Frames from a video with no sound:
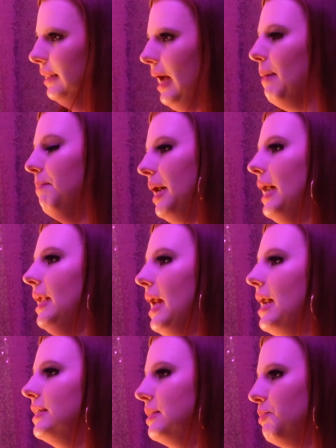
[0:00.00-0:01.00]
that
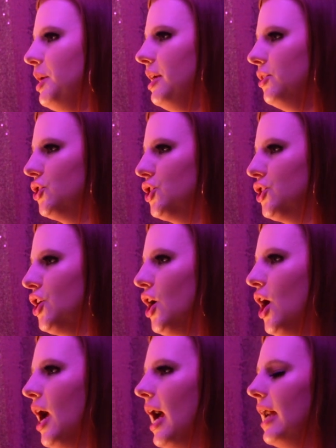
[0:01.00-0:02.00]
badass bitch
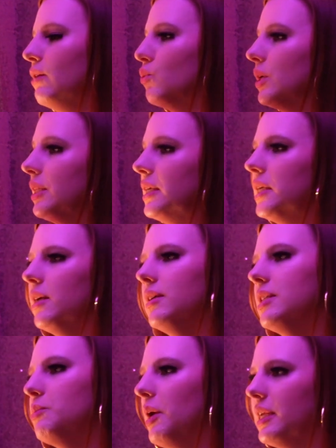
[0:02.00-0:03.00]
and really
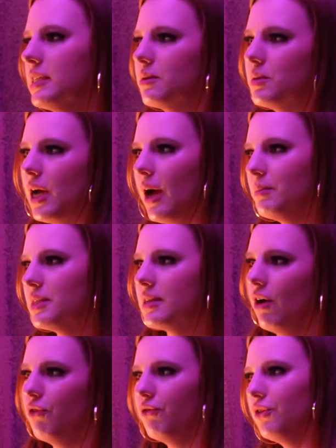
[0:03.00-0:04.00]
spending some time
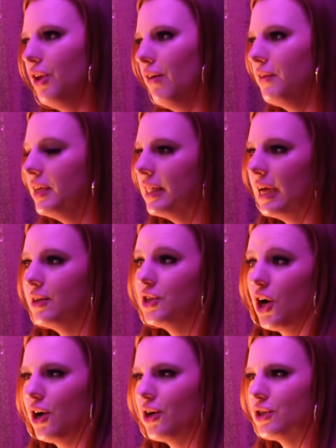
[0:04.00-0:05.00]
self-loving that
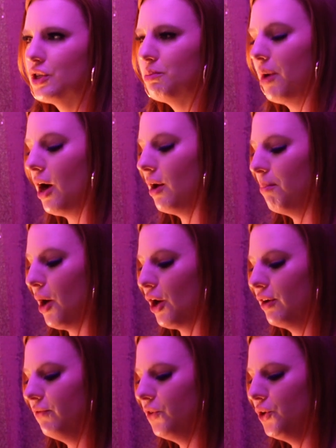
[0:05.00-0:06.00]
darker
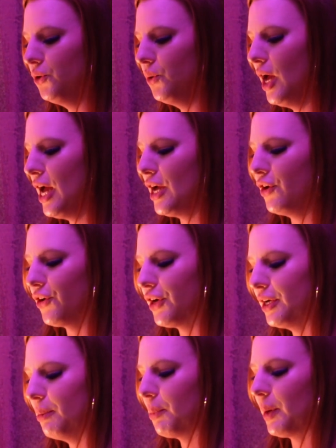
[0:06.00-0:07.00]
part of you, you're
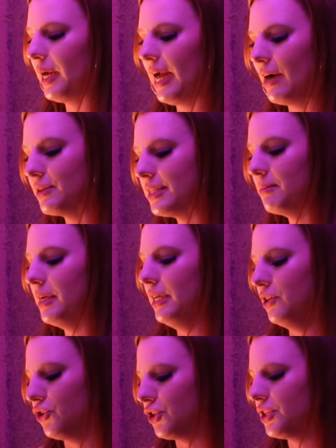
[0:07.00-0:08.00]
gonna bring out some
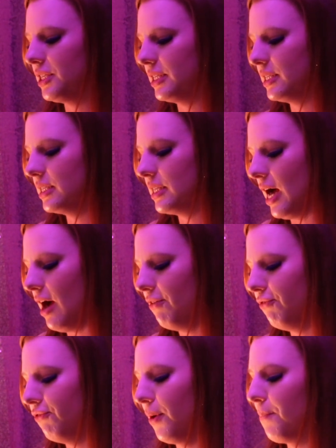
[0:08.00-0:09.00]
interesting
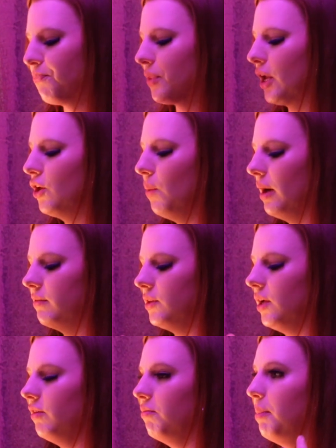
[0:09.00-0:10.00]
stuff. You have a
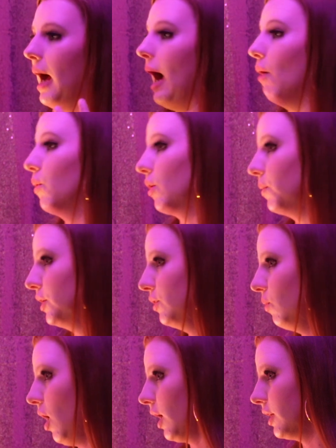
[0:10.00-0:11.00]
lot of power when you
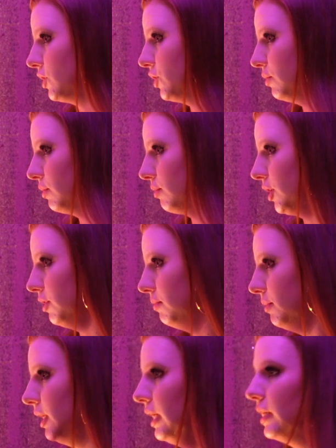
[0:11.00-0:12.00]
walk into a
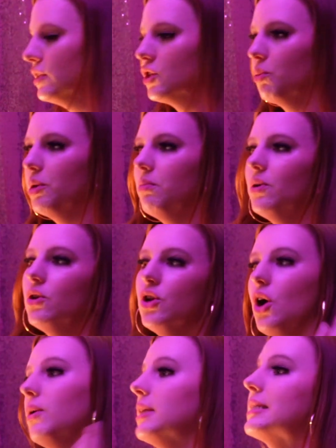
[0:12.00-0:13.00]
room. So people
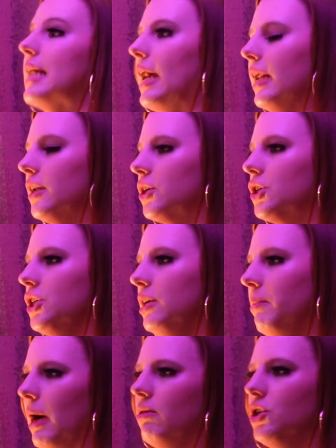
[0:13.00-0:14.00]
notice that energy
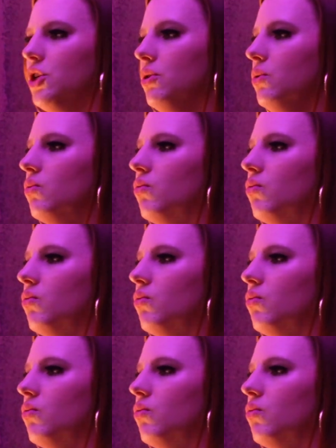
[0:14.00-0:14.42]
about you